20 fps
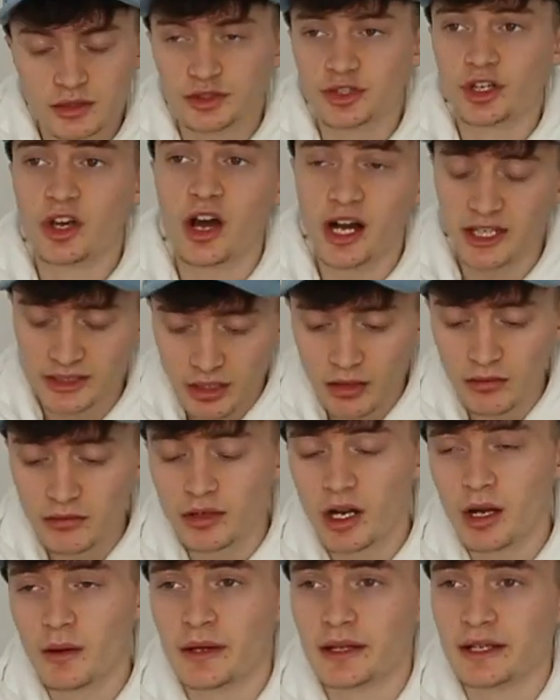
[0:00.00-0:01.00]
Sir, I don't
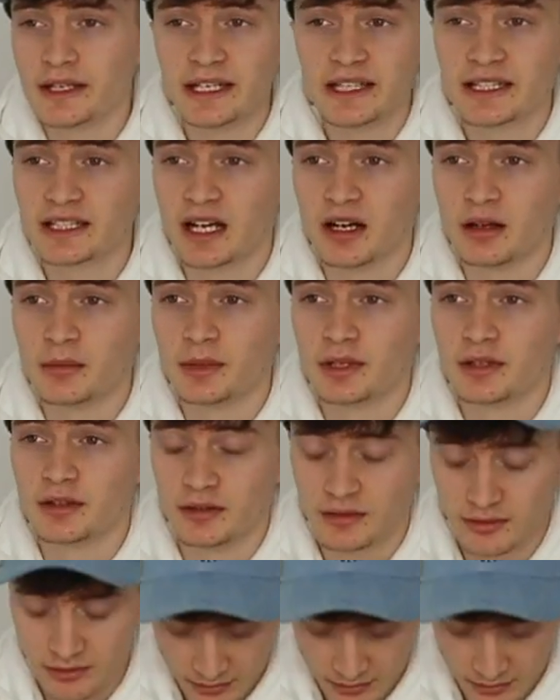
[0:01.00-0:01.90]
know it. You need to help me.